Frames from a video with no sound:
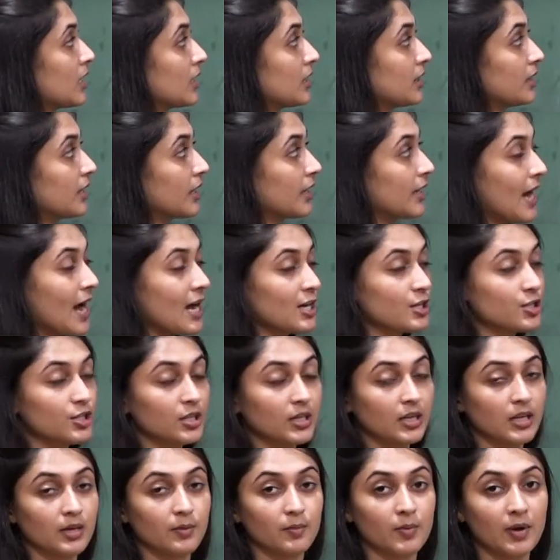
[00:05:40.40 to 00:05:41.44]
The
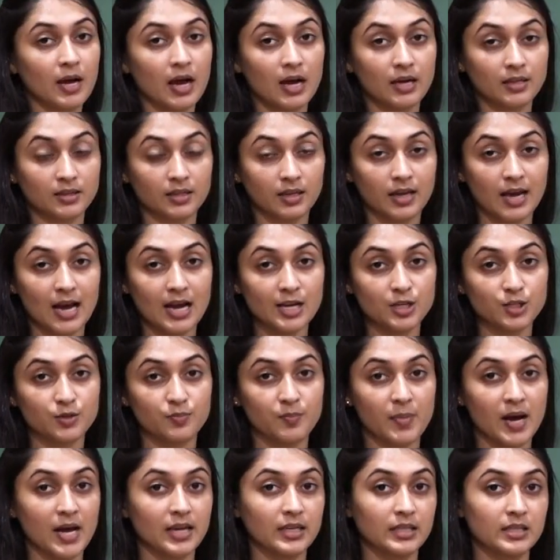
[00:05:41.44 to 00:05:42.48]
cash
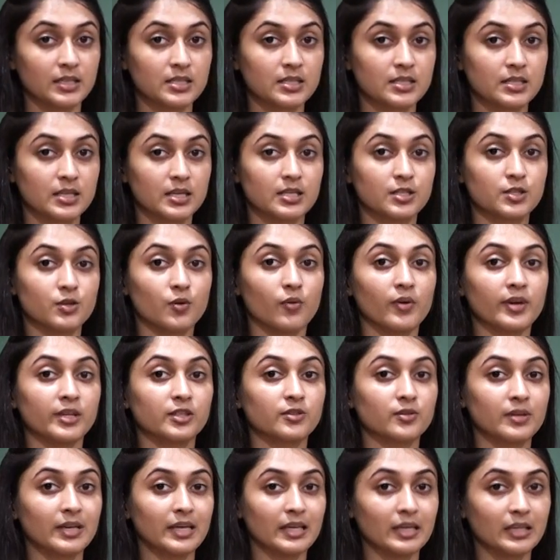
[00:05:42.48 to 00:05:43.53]
balance is going
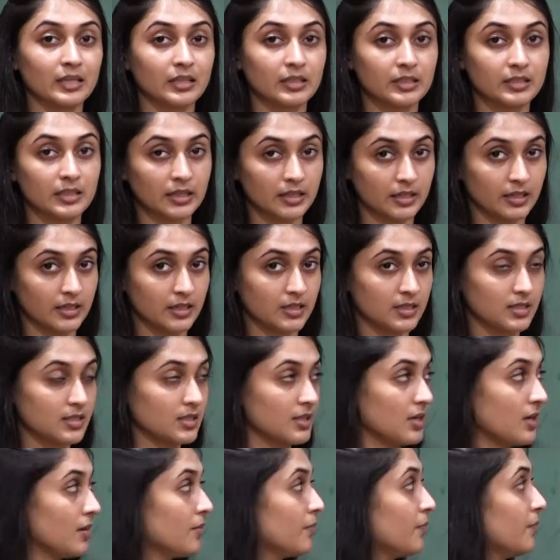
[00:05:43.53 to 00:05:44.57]
to decrease,
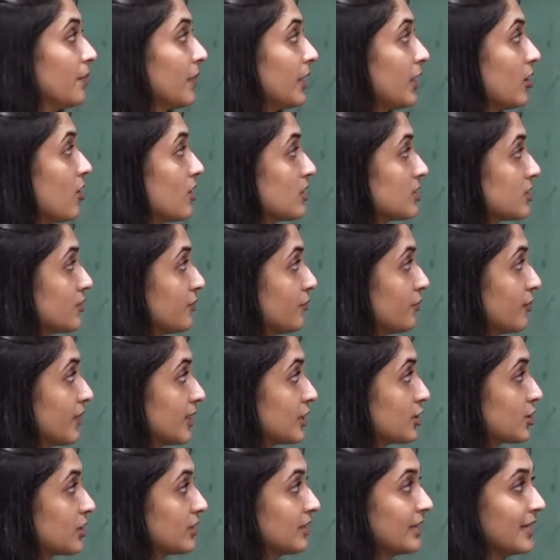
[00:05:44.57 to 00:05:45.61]
because of
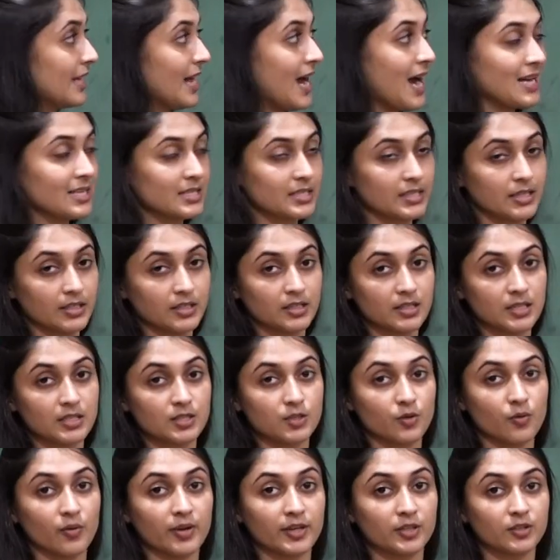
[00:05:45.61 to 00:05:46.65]
which the asset is
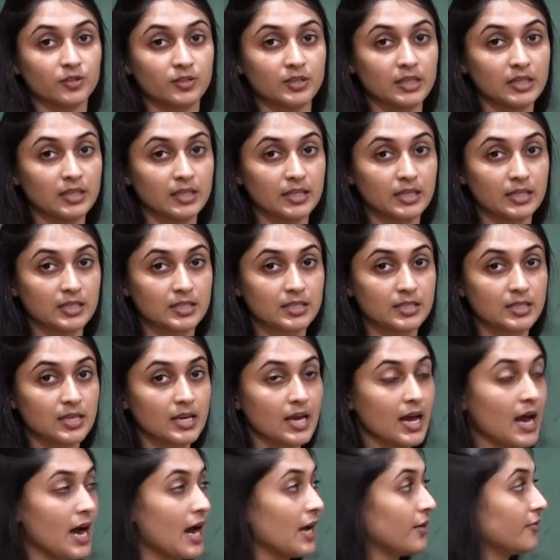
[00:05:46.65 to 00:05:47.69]
going to decrease,
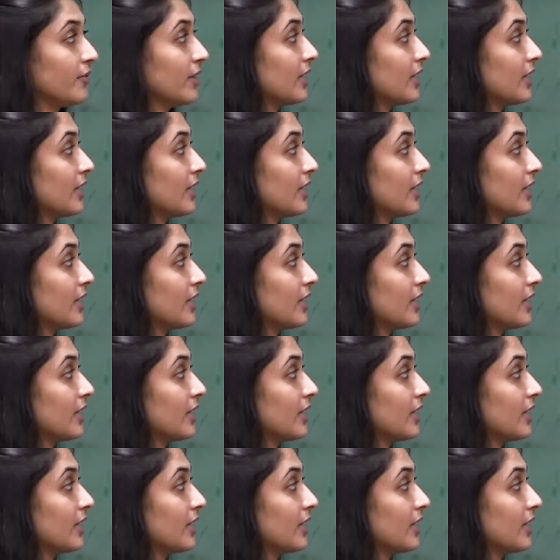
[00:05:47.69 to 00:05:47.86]
and we